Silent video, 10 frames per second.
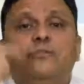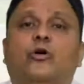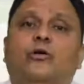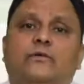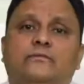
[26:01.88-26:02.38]

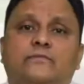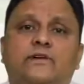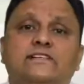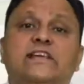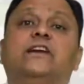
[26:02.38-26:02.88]
problem,
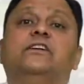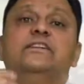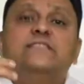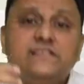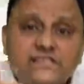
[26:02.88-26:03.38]
second
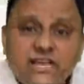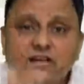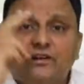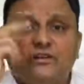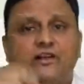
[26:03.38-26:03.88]
is
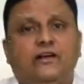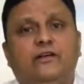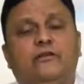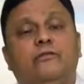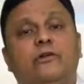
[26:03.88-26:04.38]
seek
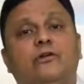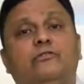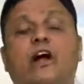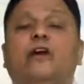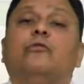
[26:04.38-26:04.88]
alternative,
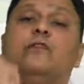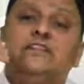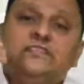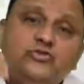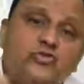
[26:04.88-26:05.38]
third one
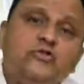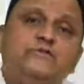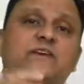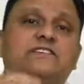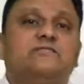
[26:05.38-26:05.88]
is choose
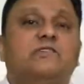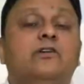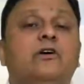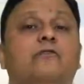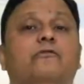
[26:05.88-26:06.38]
best
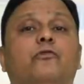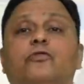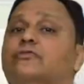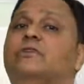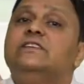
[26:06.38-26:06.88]
one,
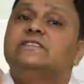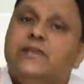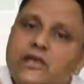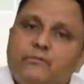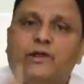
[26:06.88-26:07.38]
fourth one is
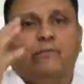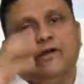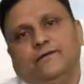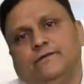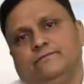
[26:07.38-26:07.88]

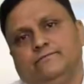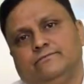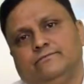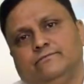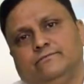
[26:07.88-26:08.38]
implement,
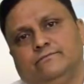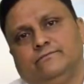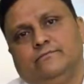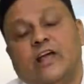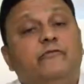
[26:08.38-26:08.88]

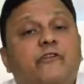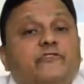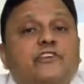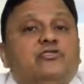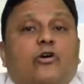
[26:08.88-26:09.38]
and
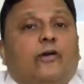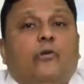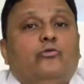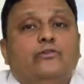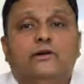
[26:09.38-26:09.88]
fifth is all
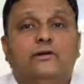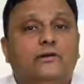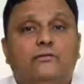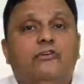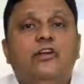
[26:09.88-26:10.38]

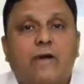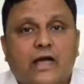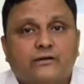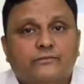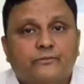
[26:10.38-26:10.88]
about
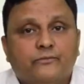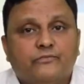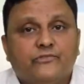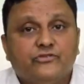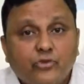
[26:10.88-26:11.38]
feedback.
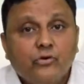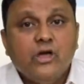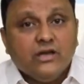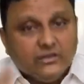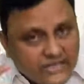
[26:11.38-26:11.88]
So
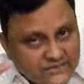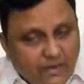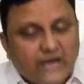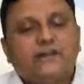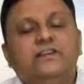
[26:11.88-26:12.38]
this
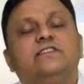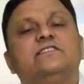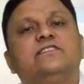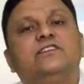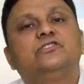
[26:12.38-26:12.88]
marketing
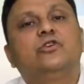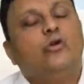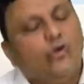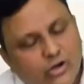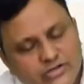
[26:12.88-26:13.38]
research
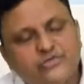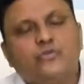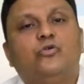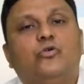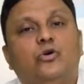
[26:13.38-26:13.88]

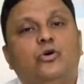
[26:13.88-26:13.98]
also